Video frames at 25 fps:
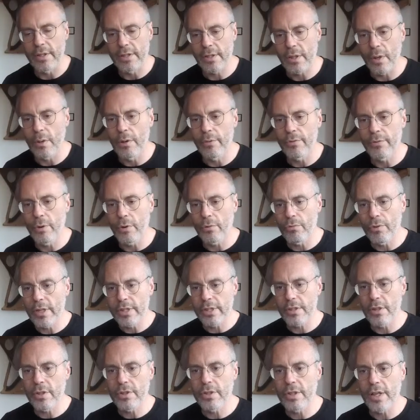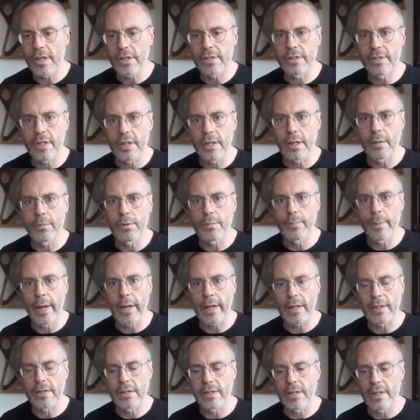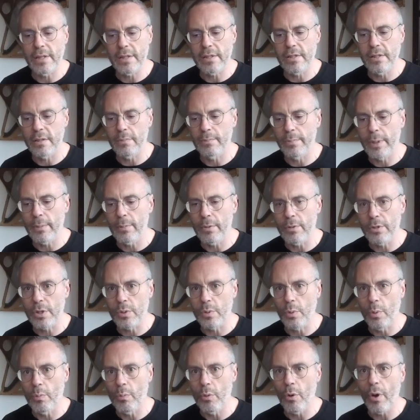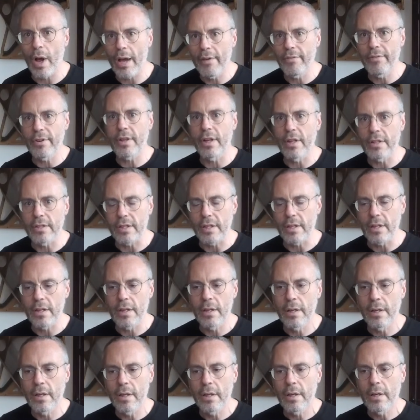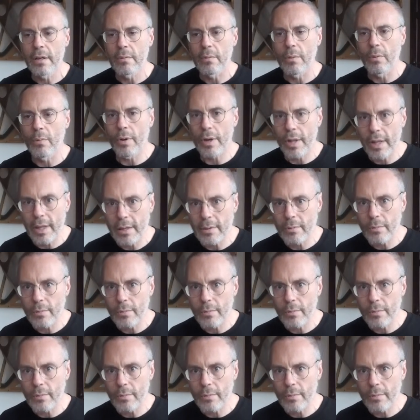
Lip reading: So if your research agency comes back and says that people just want more efficacy, well, what